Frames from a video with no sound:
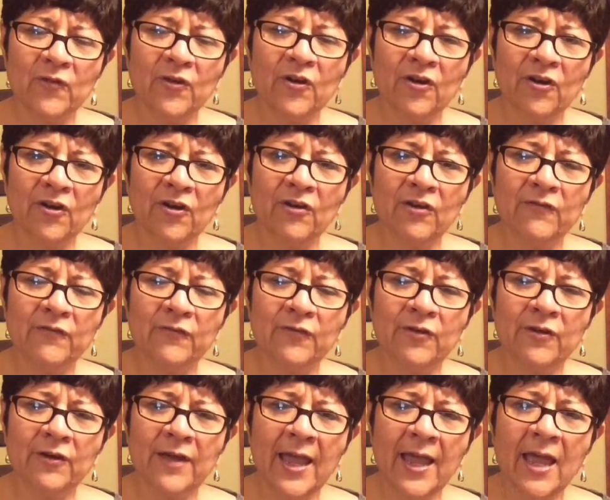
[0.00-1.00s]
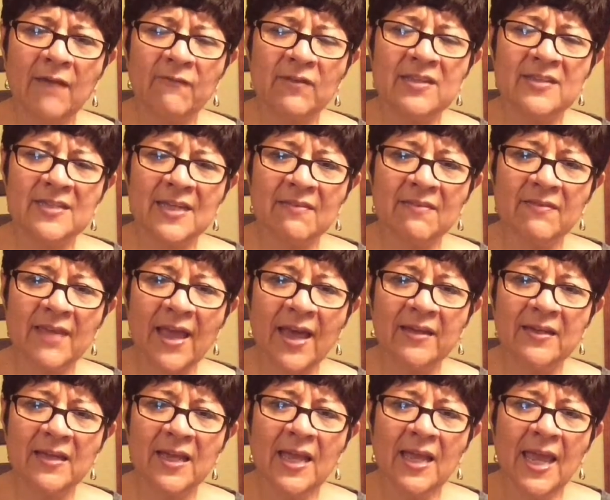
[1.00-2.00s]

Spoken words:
her for having done that.